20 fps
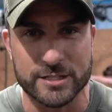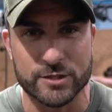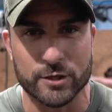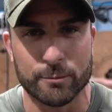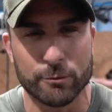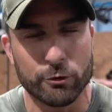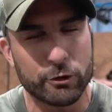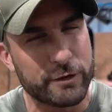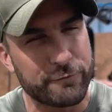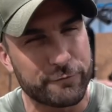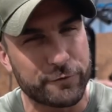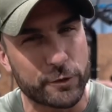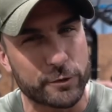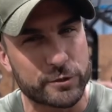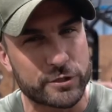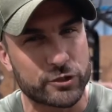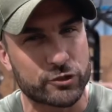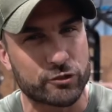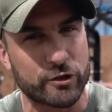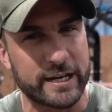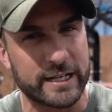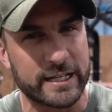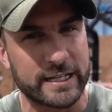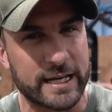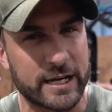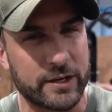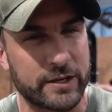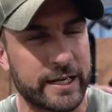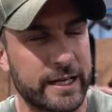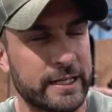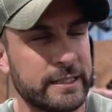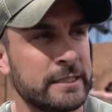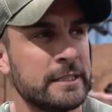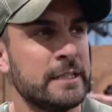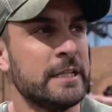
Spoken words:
So I'm looking forward to training down here.